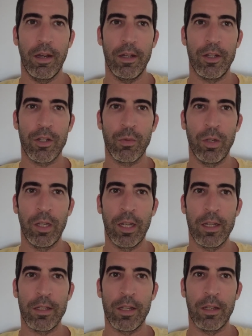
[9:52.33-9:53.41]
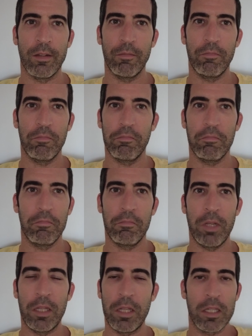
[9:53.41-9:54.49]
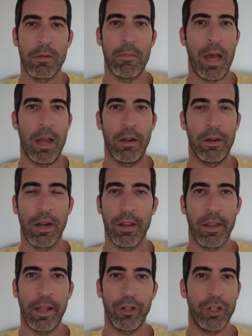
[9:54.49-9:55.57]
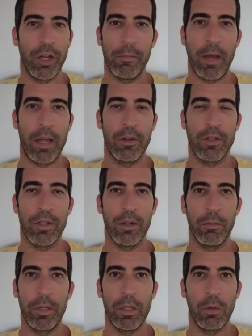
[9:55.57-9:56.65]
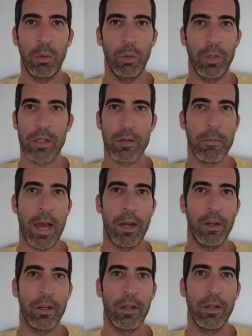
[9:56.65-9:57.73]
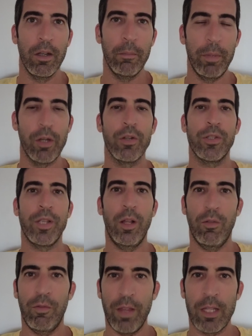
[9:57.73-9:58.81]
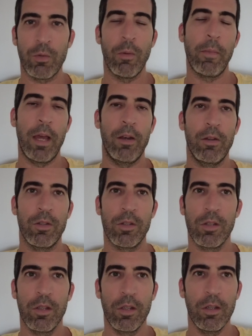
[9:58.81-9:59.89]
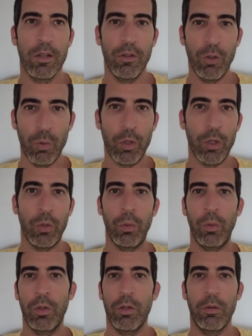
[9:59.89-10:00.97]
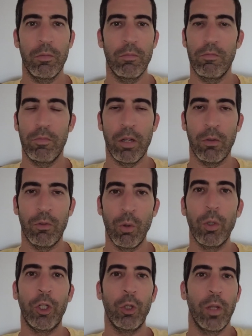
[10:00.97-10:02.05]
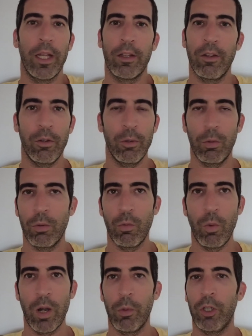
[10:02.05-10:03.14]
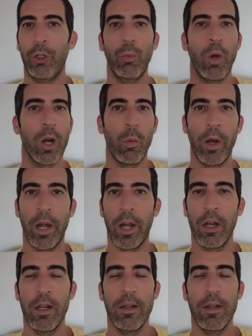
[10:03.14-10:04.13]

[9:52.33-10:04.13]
I just realized that it doesn't matter. None of that shit matters. Being cool doesn't matter. be yourself. That's what matters. Do you, do what you like to do, wear what you want to wear.